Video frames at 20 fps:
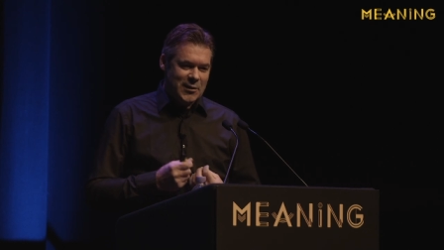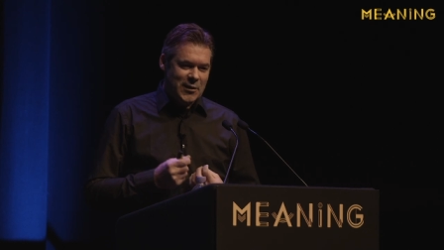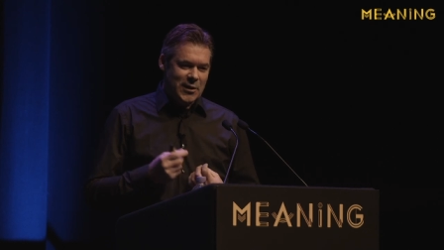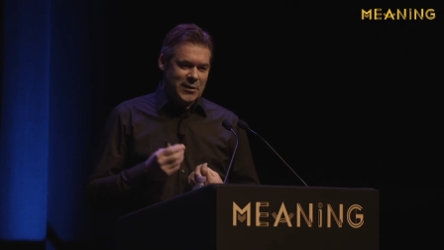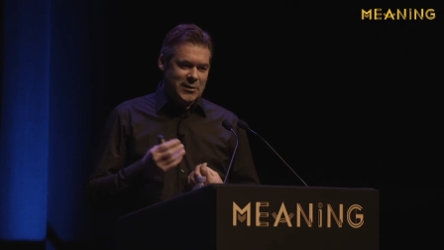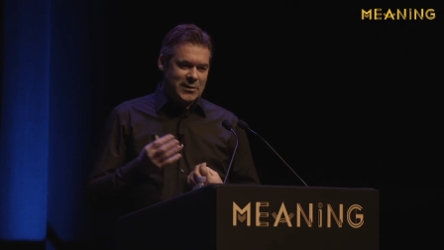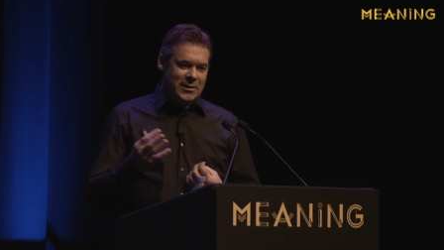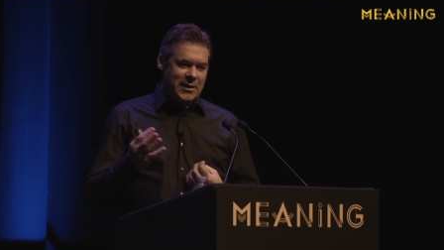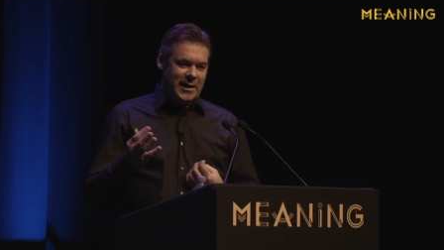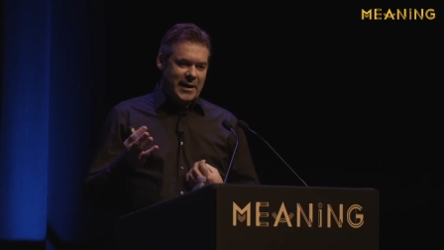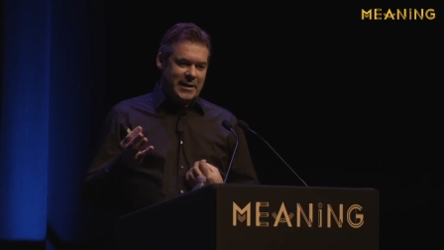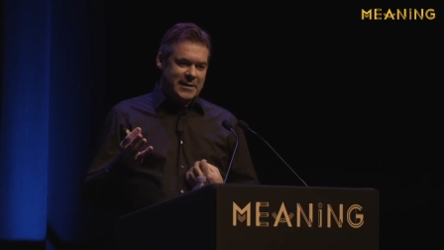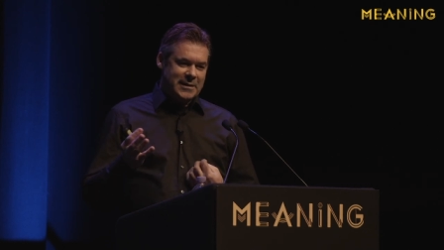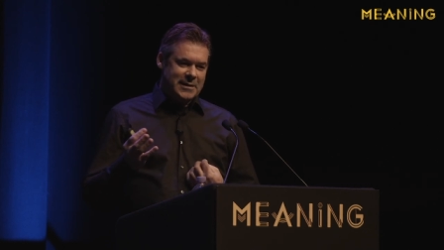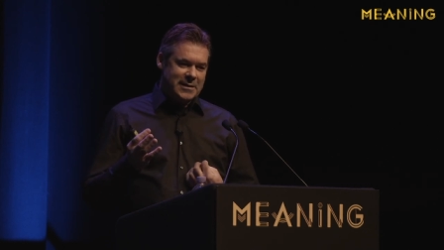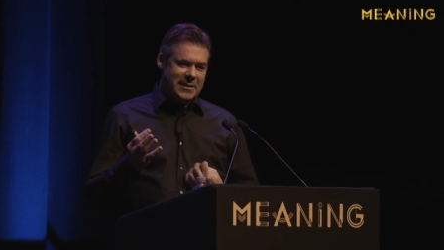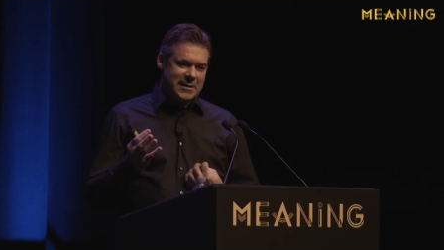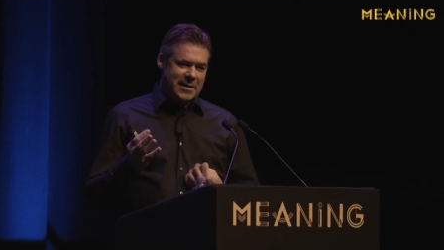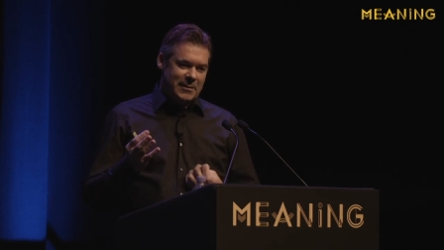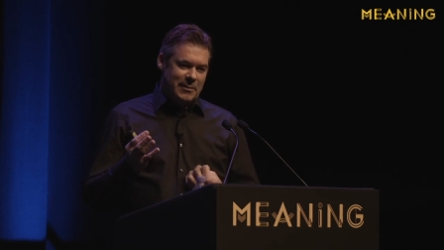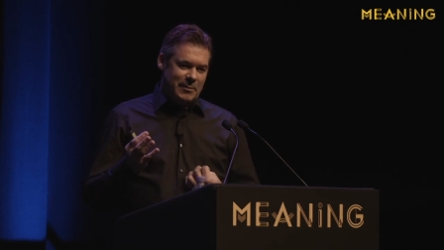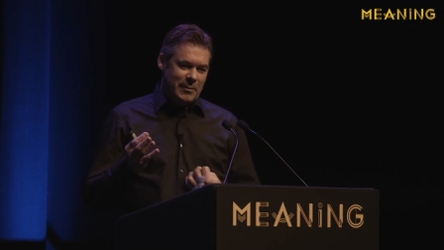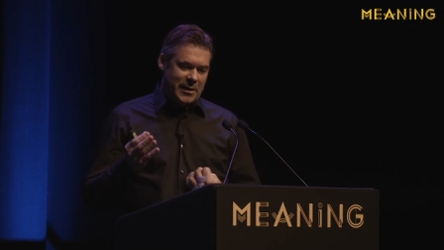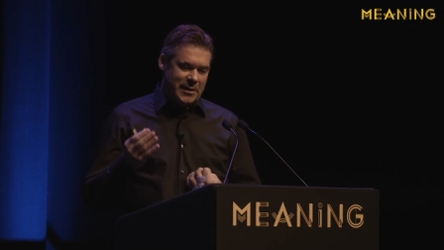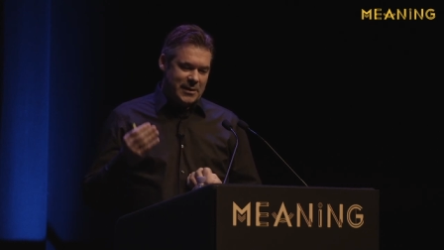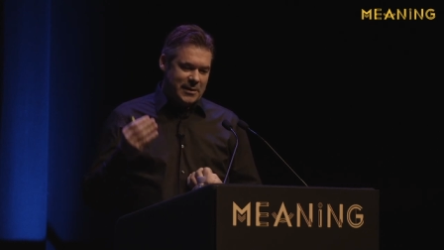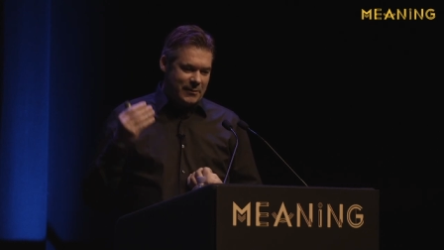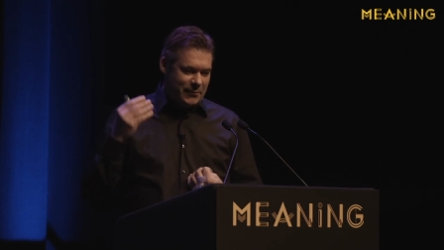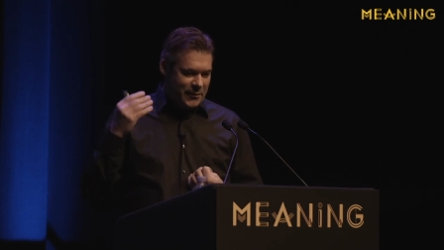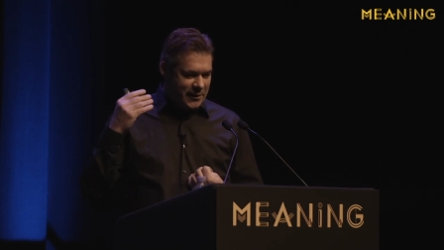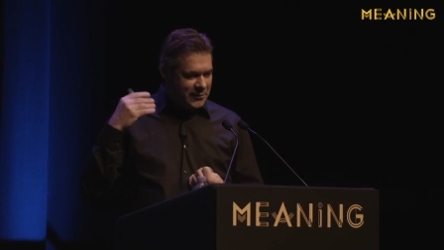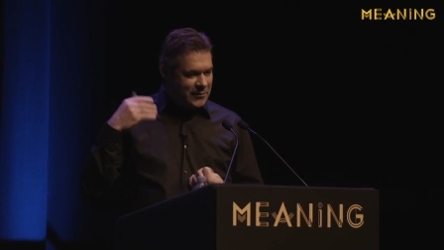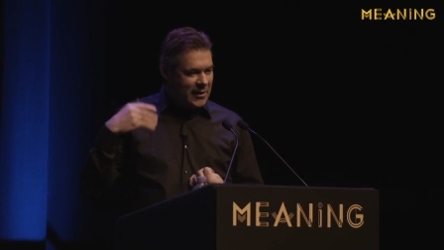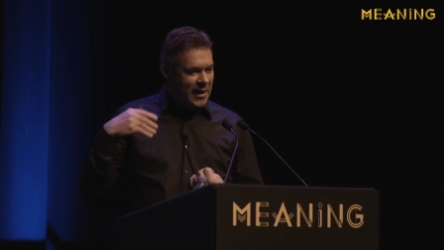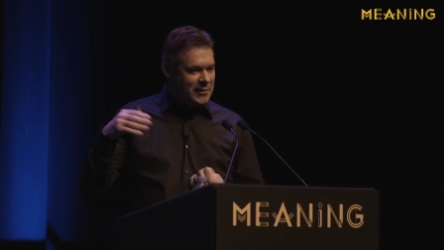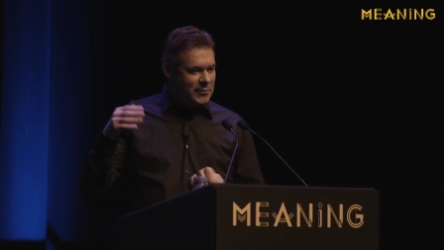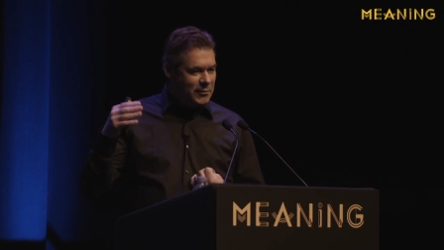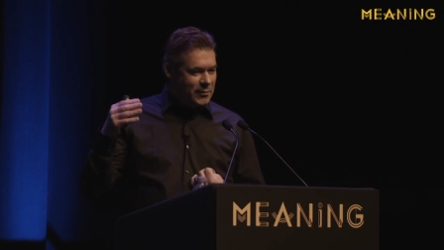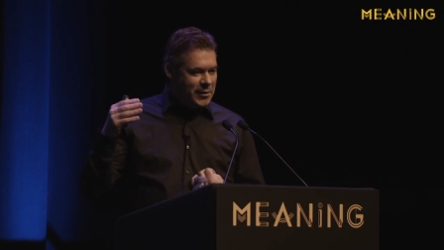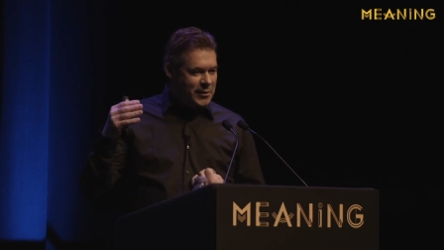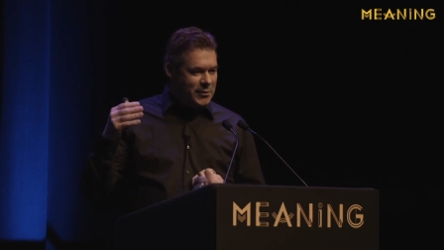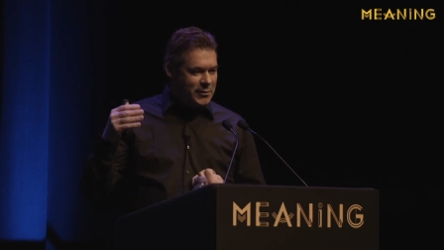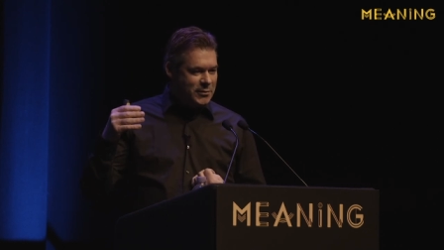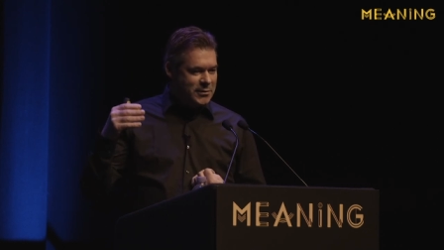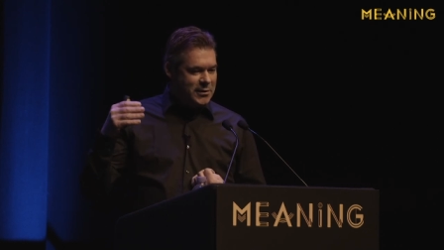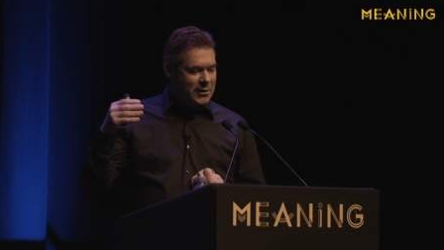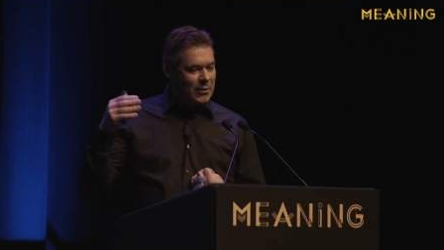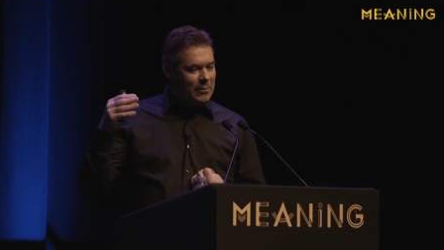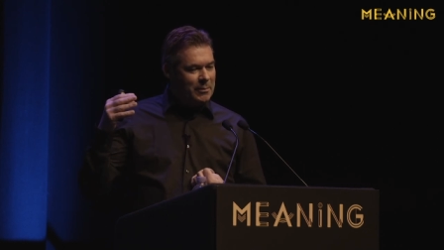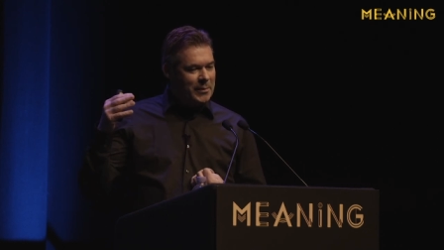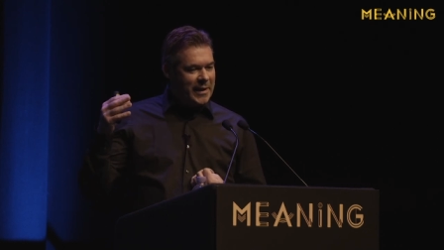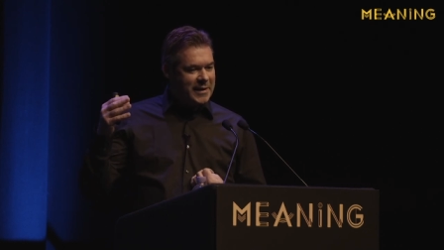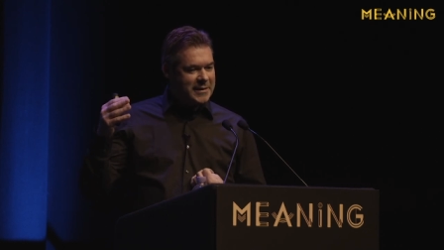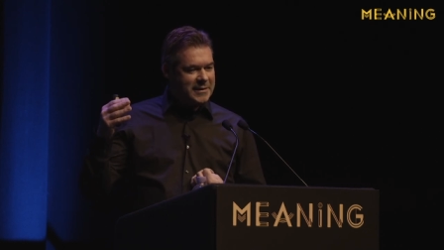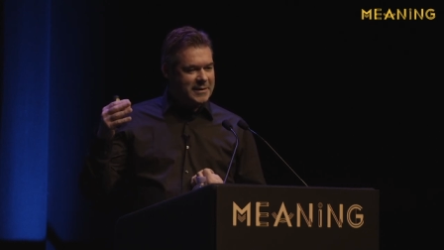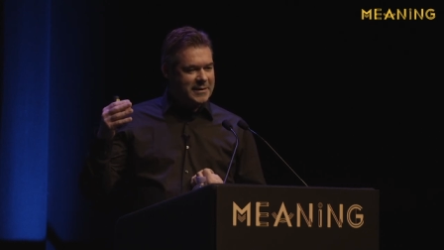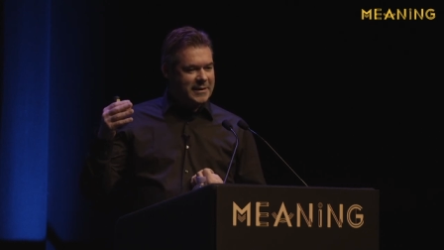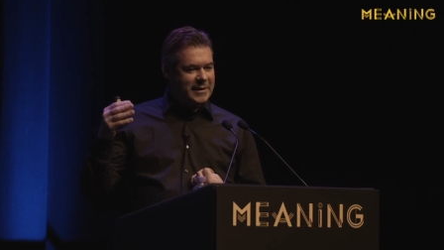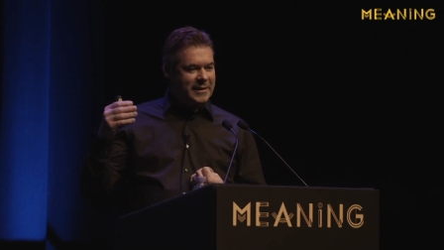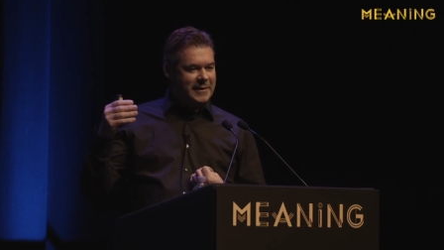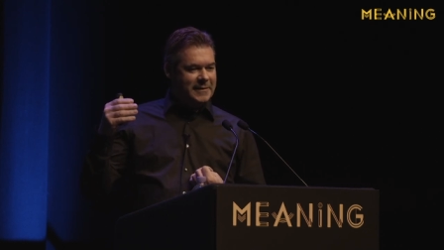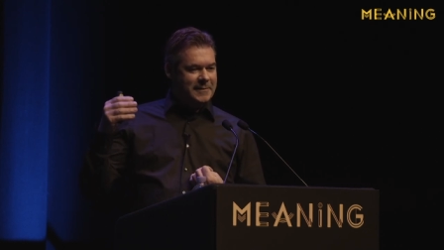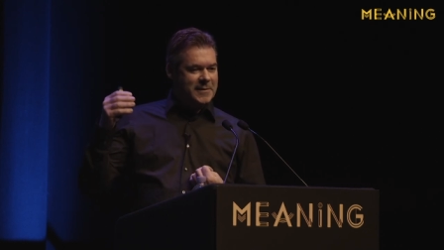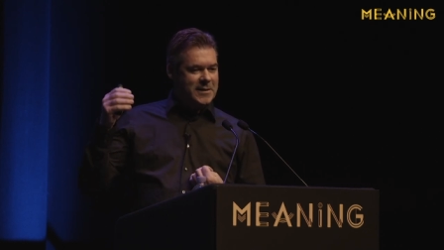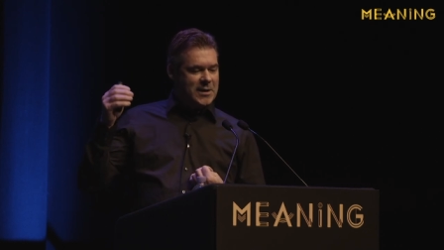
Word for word: it, it's, but we try to reduce the complexity,